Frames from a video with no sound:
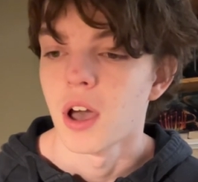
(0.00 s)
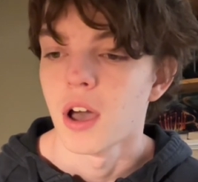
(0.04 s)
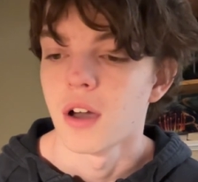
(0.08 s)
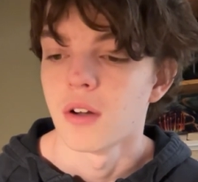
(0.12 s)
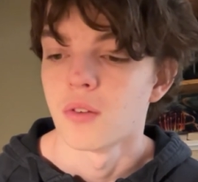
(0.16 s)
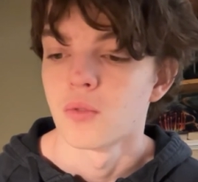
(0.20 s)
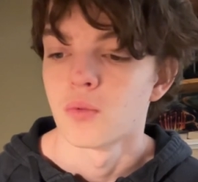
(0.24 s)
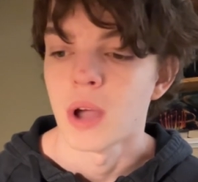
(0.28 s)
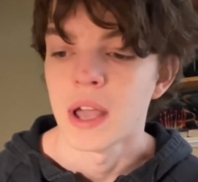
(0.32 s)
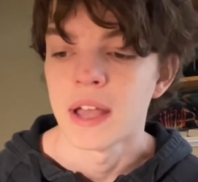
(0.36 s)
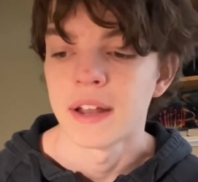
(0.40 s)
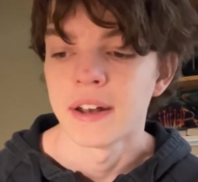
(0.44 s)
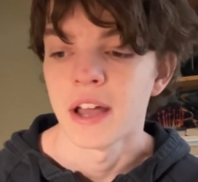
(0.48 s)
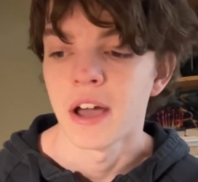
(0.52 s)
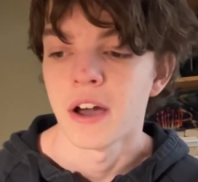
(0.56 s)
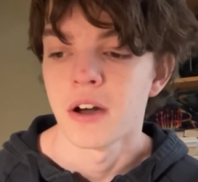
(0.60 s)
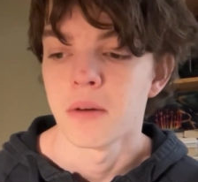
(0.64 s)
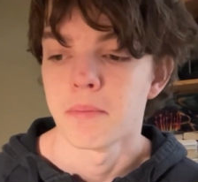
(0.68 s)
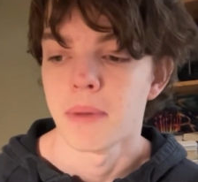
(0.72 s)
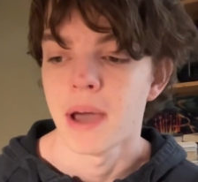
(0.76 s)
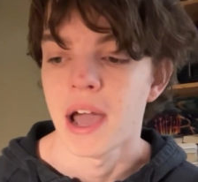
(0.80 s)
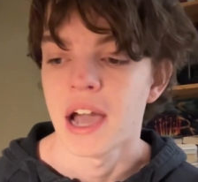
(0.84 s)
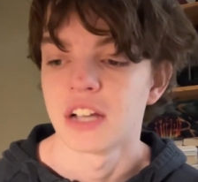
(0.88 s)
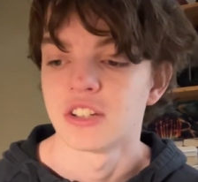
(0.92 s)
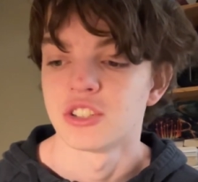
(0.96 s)
Right now I'm
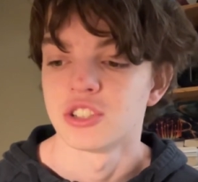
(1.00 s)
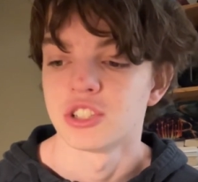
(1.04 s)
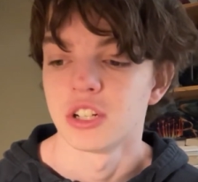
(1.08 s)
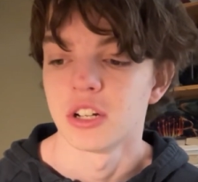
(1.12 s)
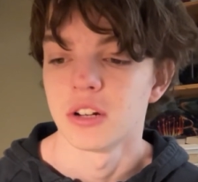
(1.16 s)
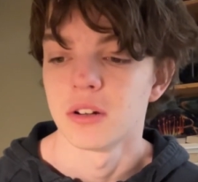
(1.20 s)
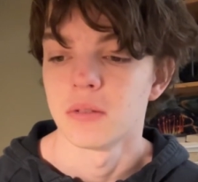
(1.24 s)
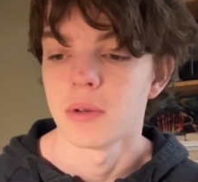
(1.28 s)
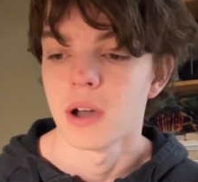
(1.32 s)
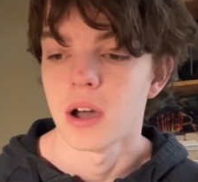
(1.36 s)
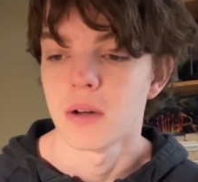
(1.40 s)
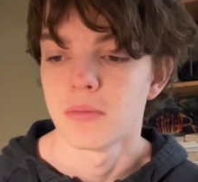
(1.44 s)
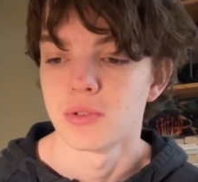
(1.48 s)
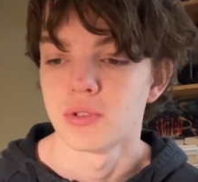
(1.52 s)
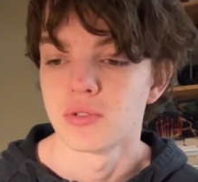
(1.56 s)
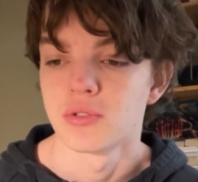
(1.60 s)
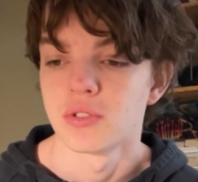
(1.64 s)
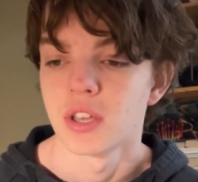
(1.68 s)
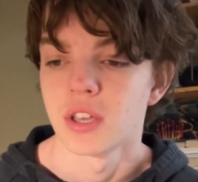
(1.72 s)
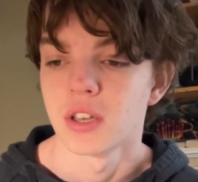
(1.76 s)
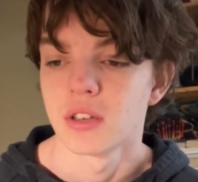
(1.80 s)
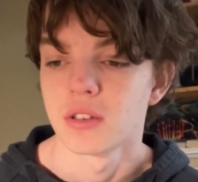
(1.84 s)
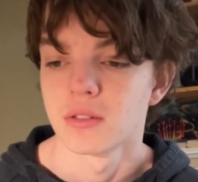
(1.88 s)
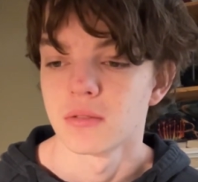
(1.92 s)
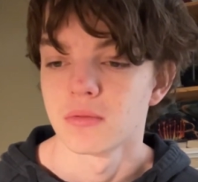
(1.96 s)
passionate about
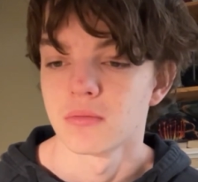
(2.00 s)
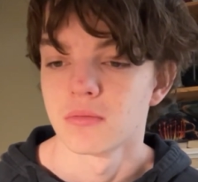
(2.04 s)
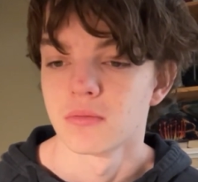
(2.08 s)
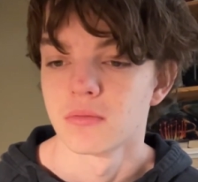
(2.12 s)
music.